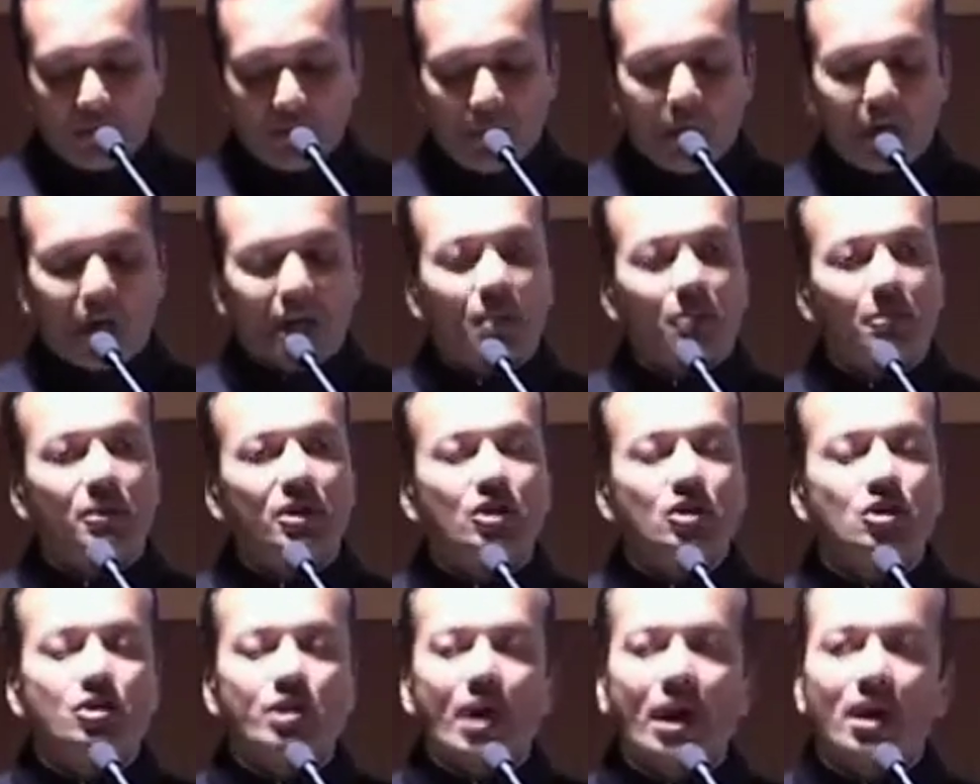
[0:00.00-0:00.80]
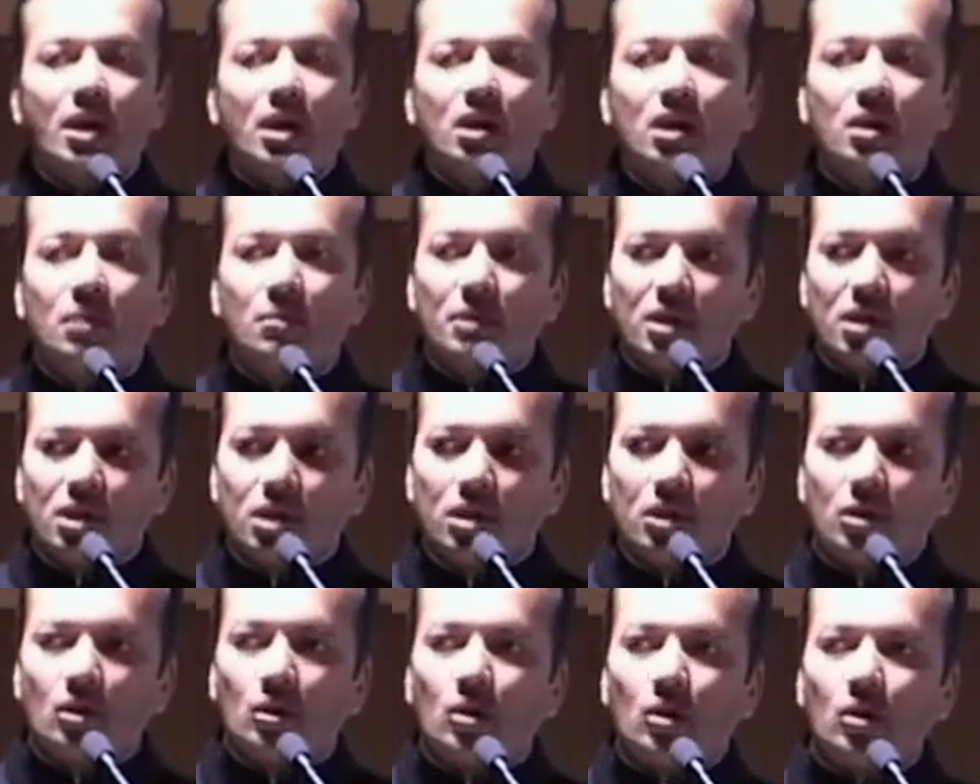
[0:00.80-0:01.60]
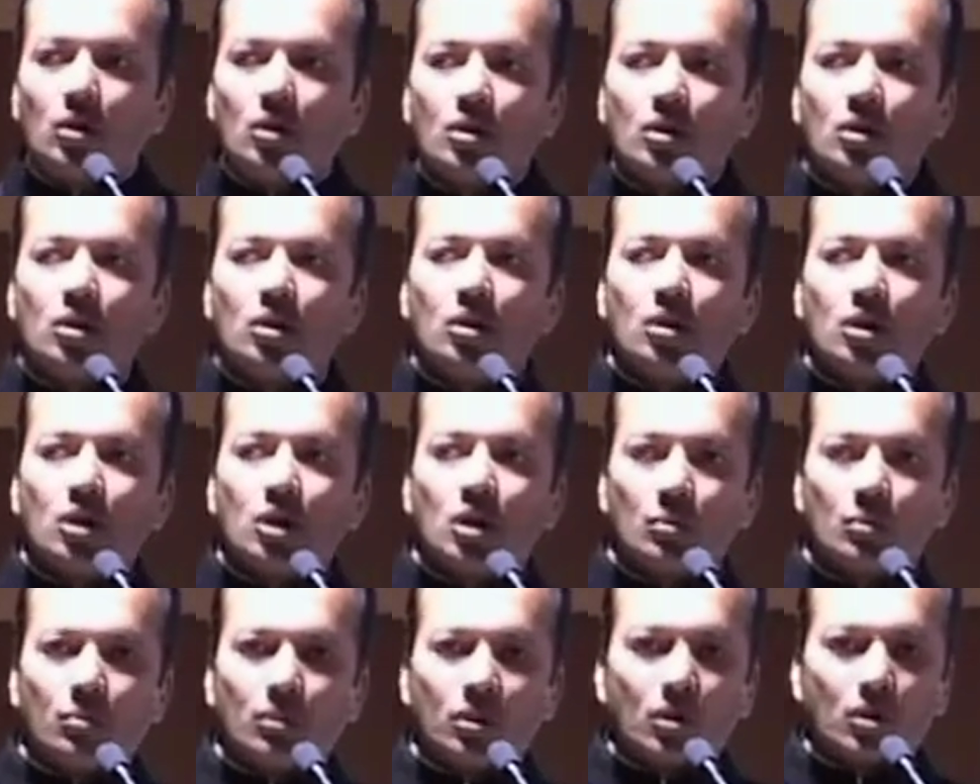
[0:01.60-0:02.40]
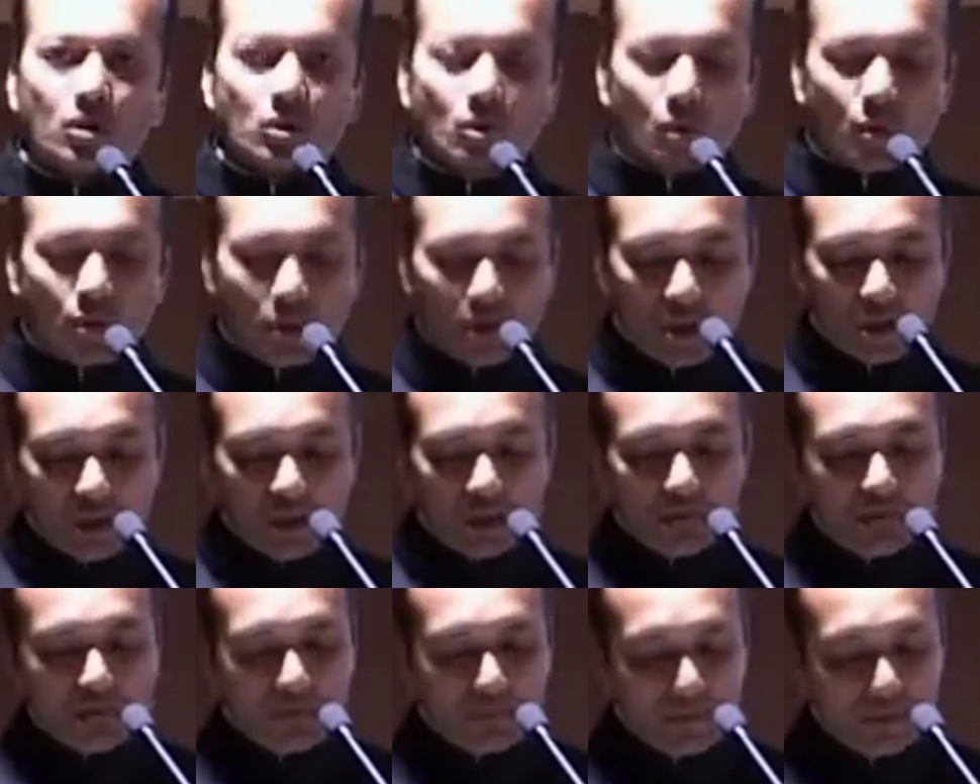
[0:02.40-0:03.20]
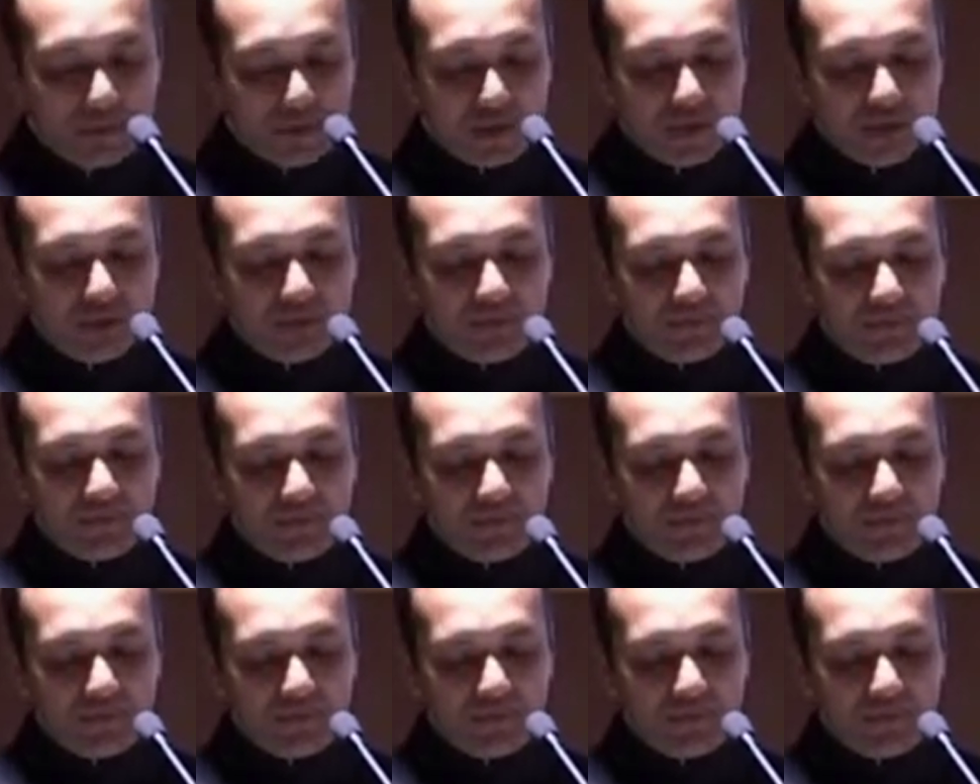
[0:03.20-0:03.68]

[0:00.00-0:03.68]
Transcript: Parliamentary Standing Committee on Human Resources Development,